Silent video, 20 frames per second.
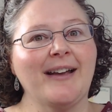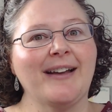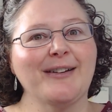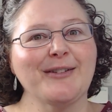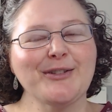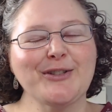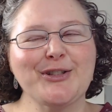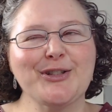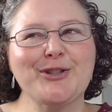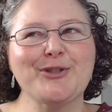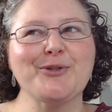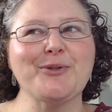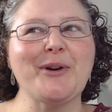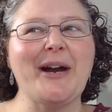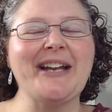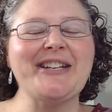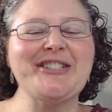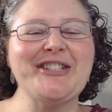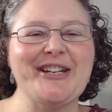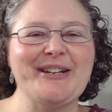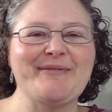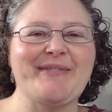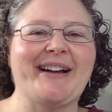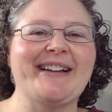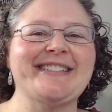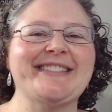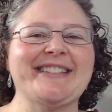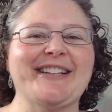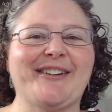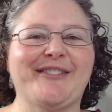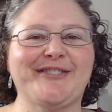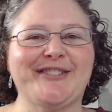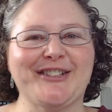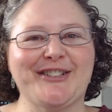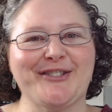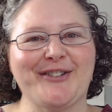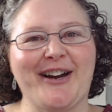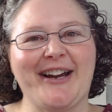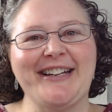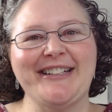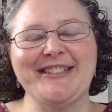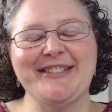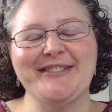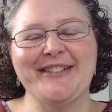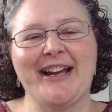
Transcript: stretching myself to try and do